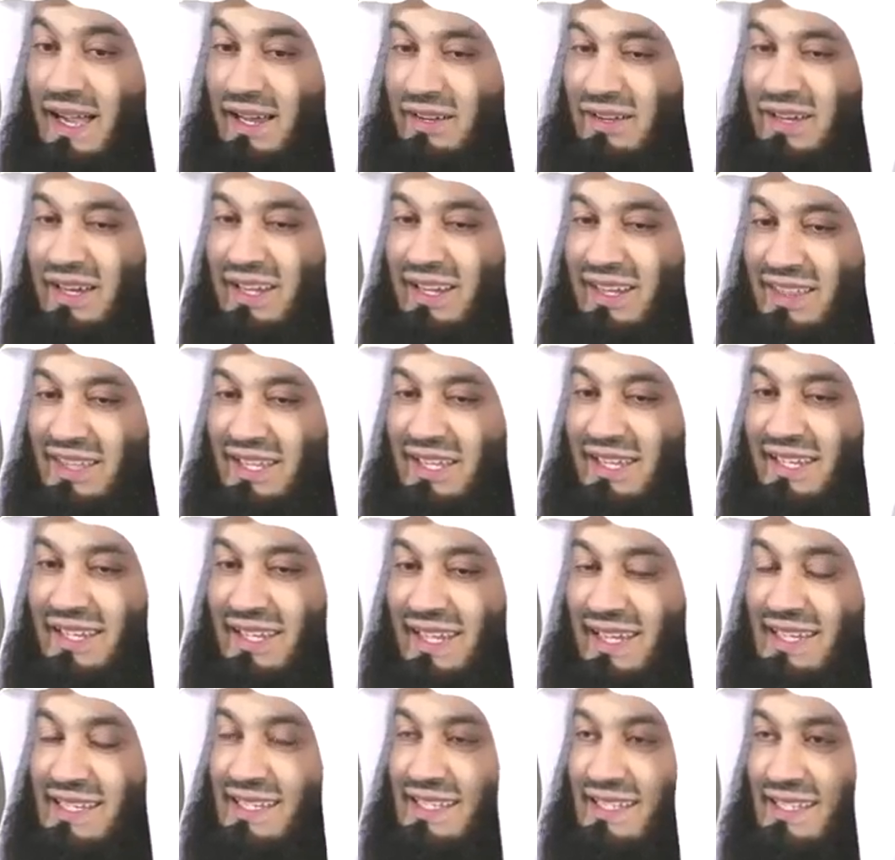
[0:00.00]
I really
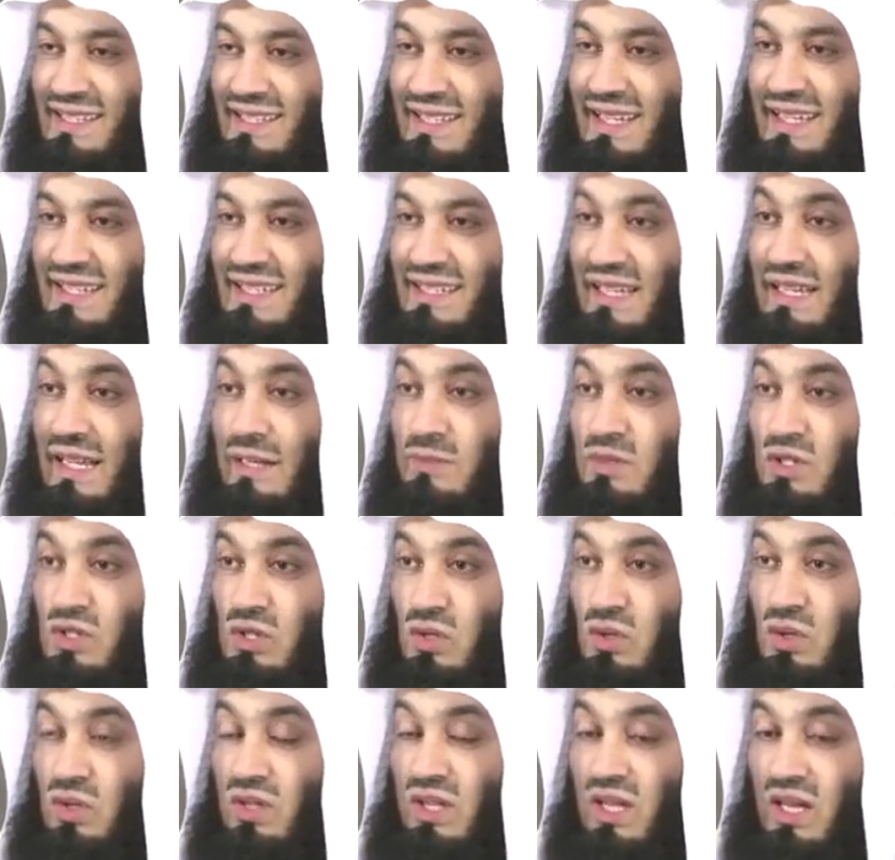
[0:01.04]
think yes. And I'm
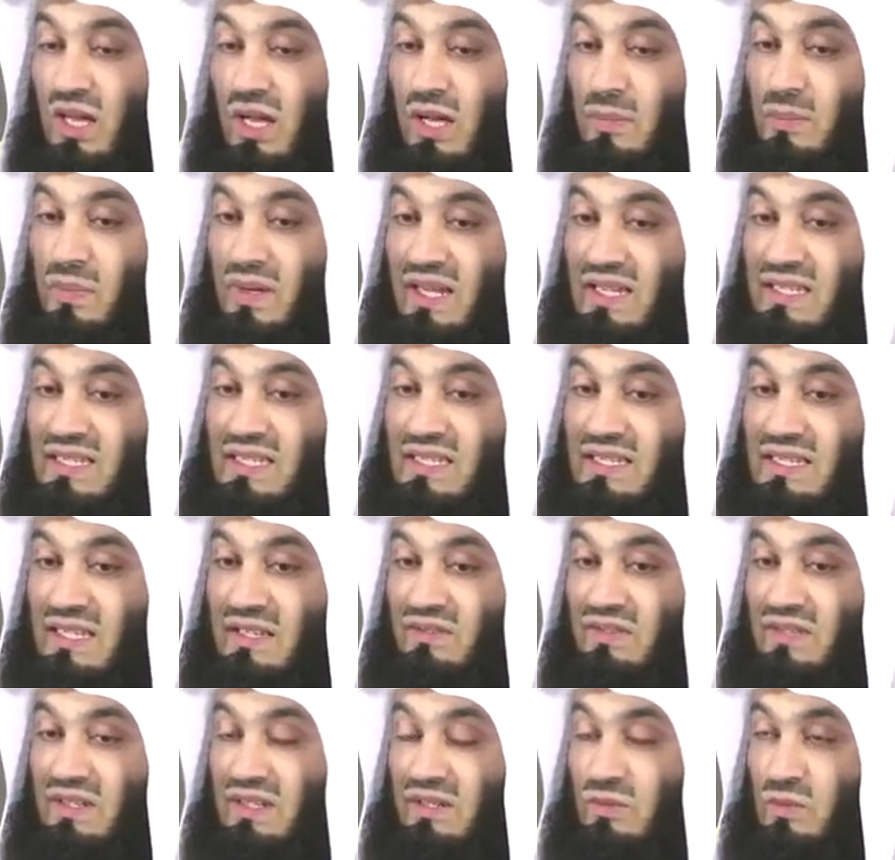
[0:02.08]
sure there are
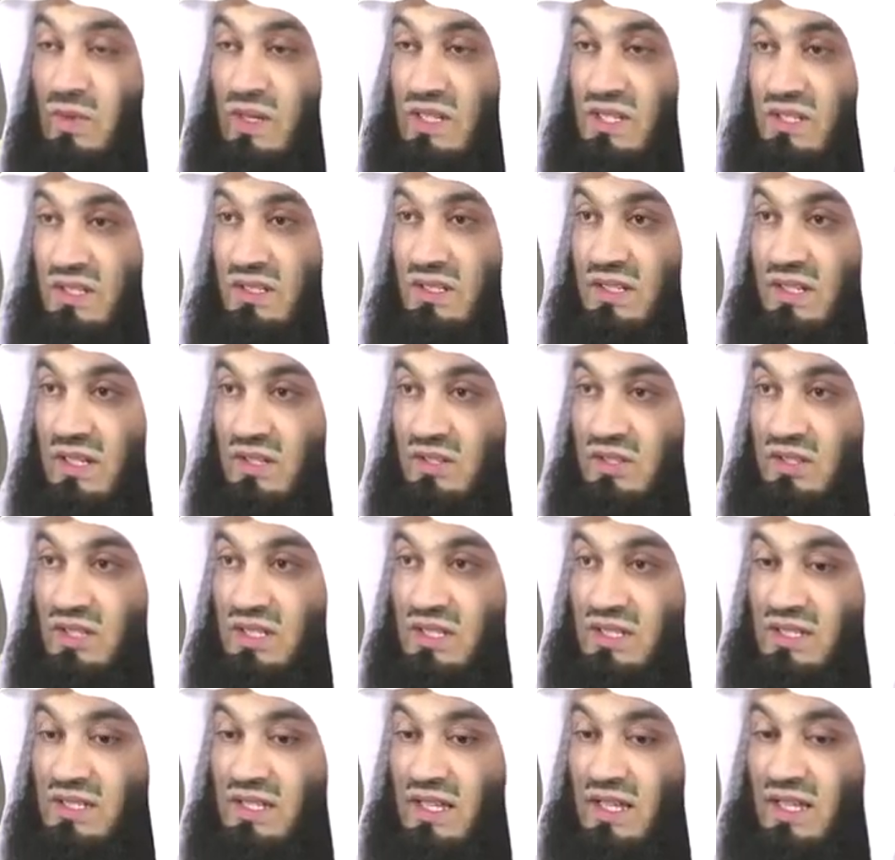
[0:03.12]
places, even in Western
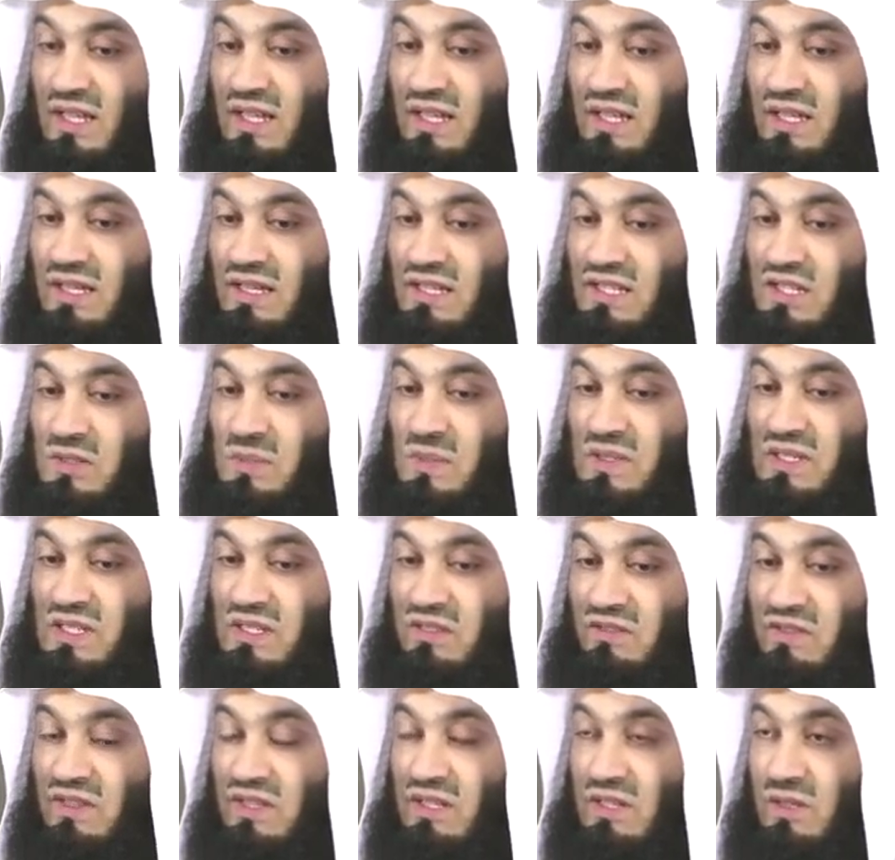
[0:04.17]
countries,
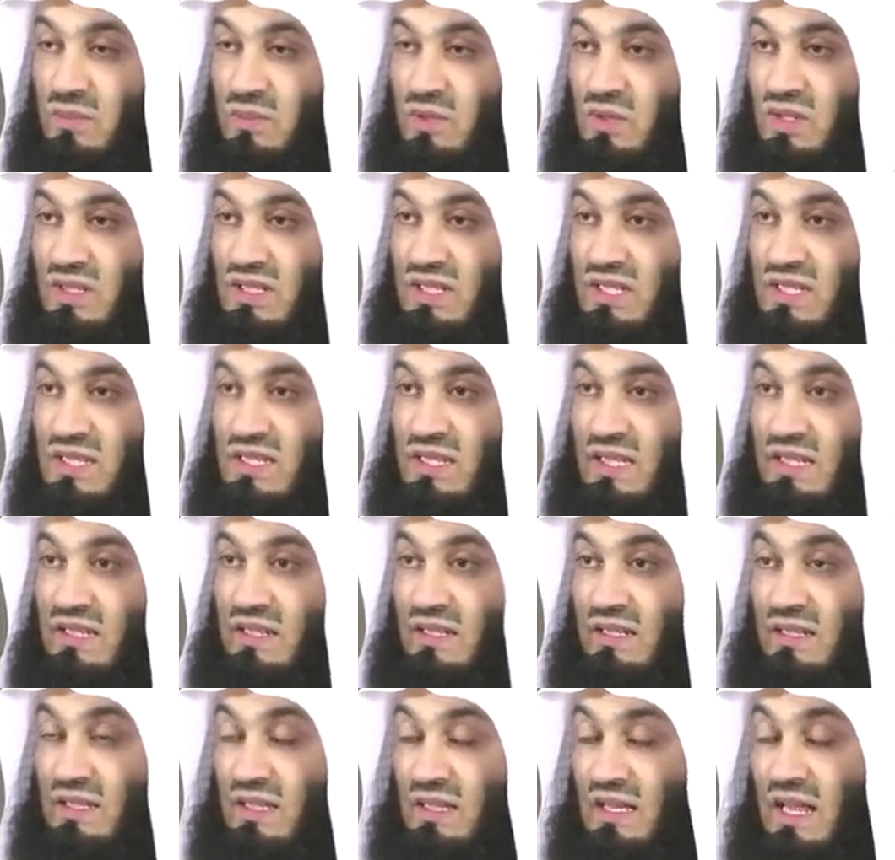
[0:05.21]
specific communities
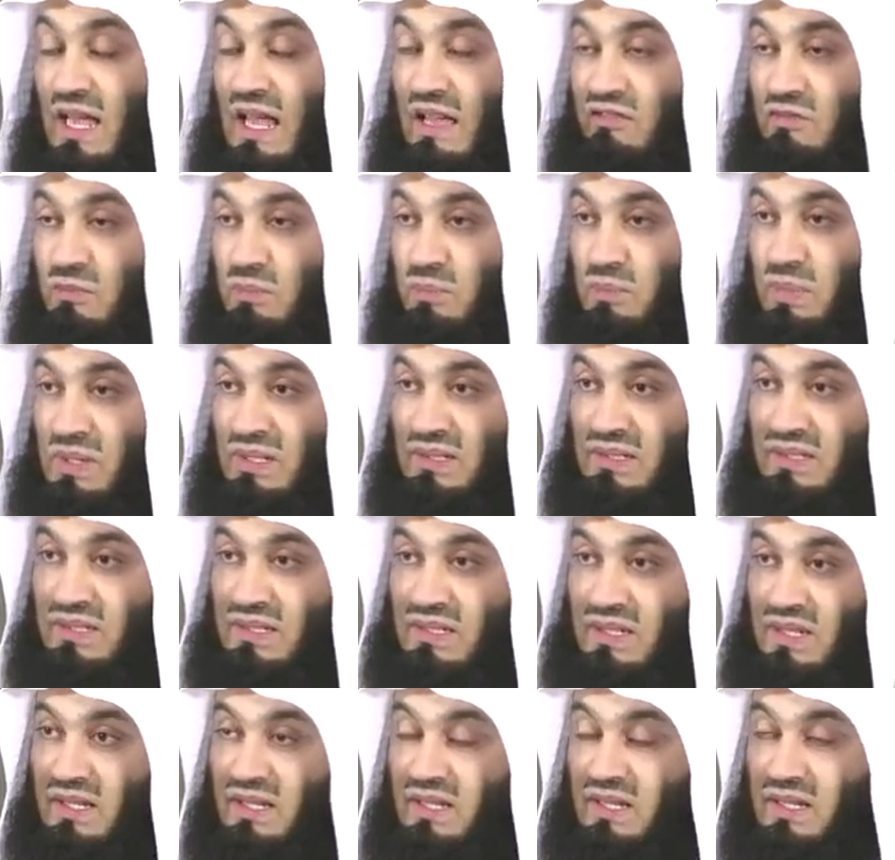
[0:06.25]
that have
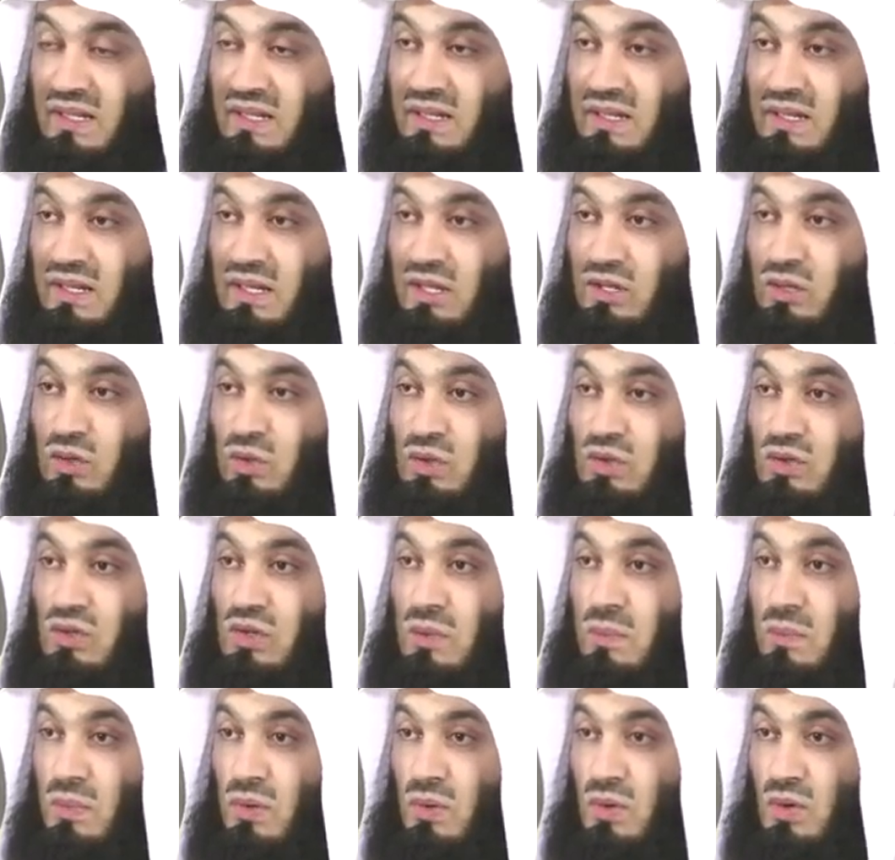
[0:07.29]
built a
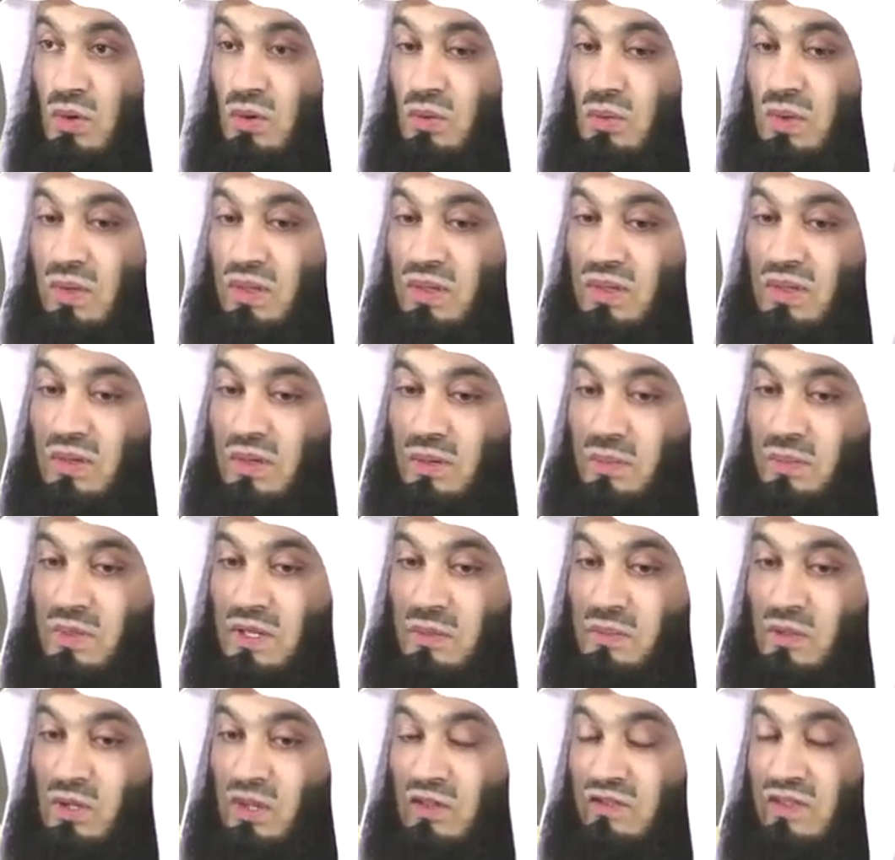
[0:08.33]
good rapport with
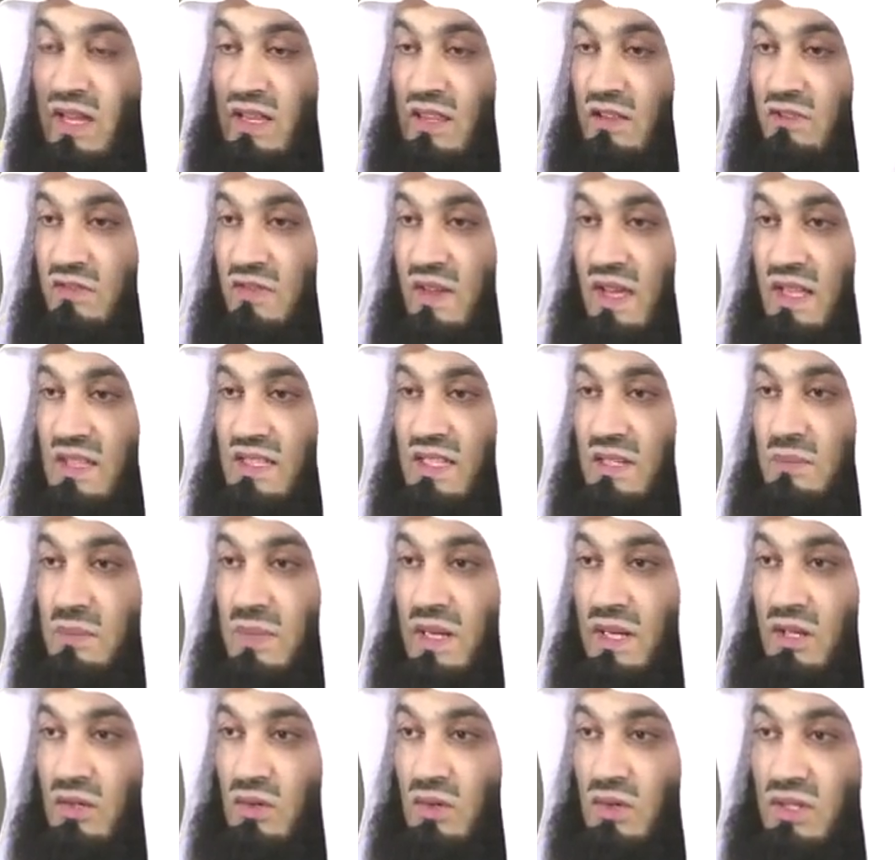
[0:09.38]
people of other faiths
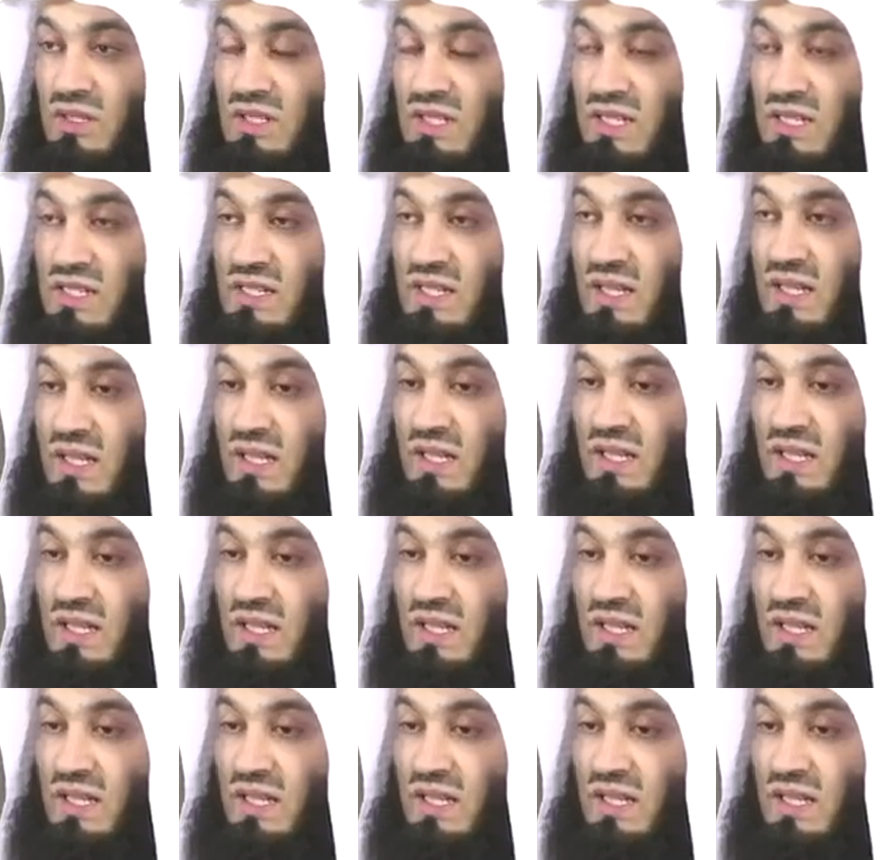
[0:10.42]
and minorities